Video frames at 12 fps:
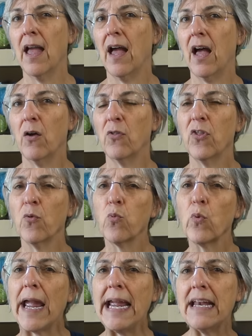Uh, the
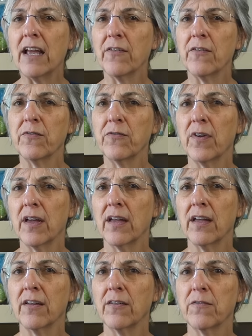rate of,
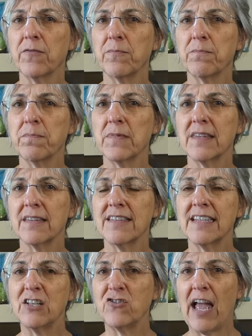of
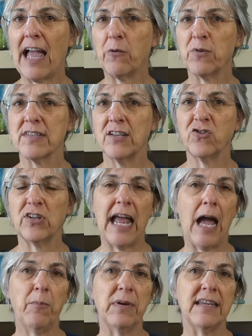stitch acquisition,
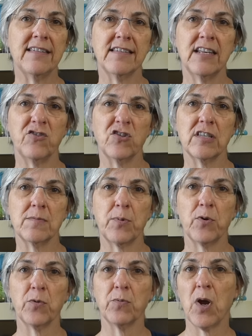how many stitches
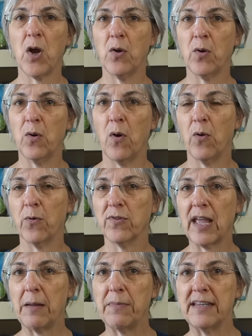per row or
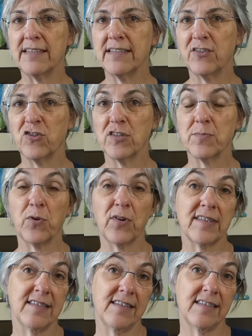how many stitches per
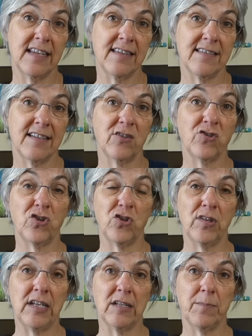existing stitch do
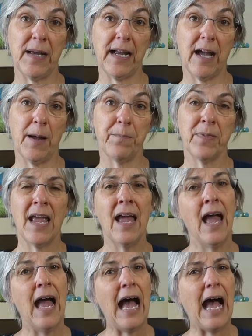you need to pick up?
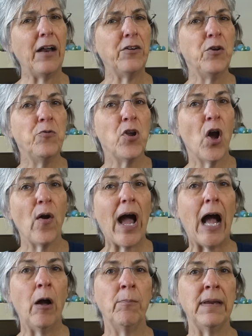How do you know
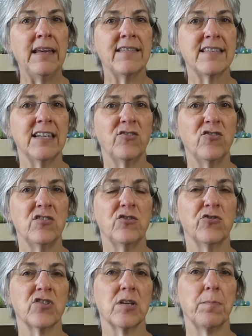how many stitches
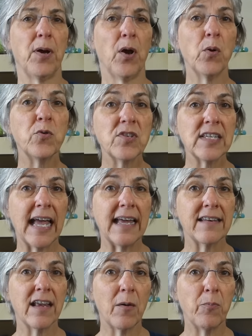you're supposed to
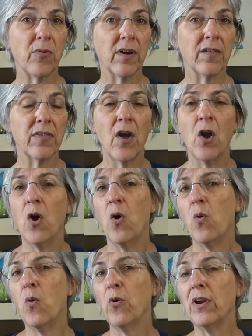end up with?
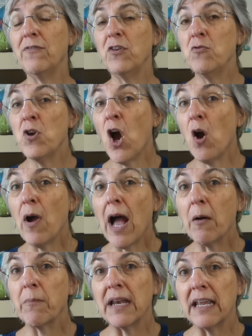Or if you know
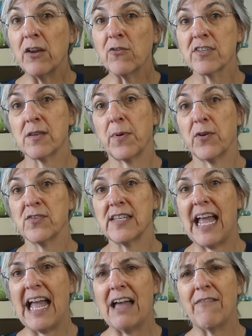how many you're supposed
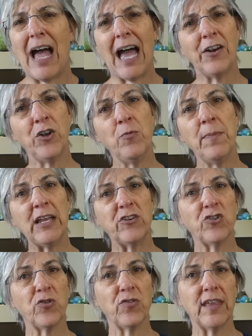to have, how do you make
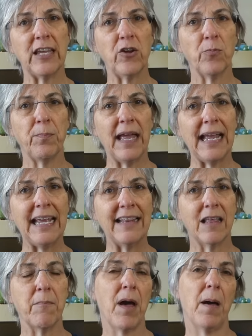sure that you're
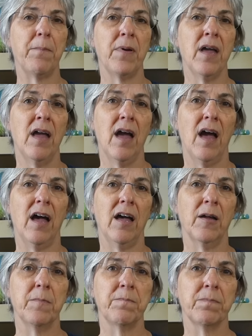picking them up
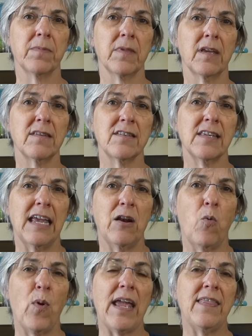um, in
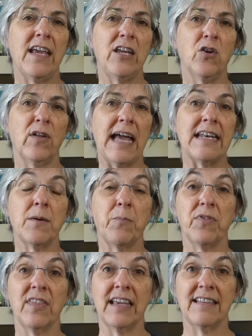a way that you'll end up
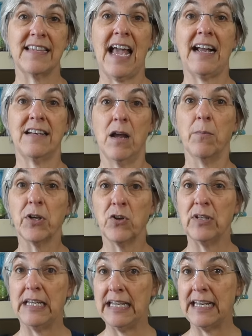with the exact number
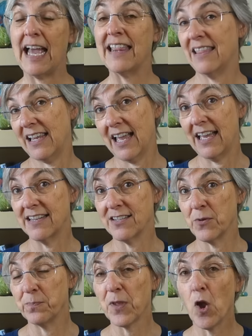you need at the
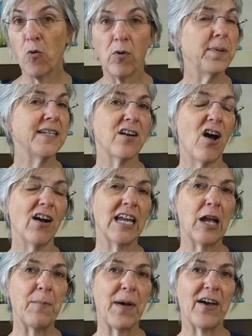end. We'll be
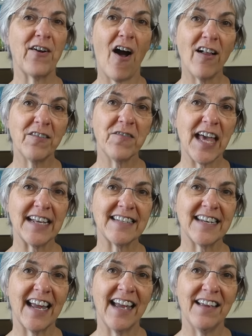talking about all of that
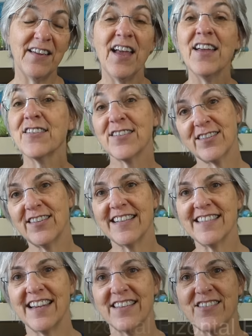today, so
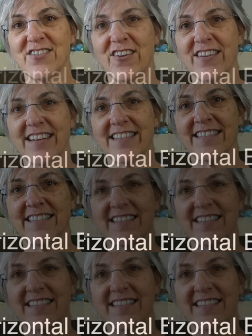let's get started.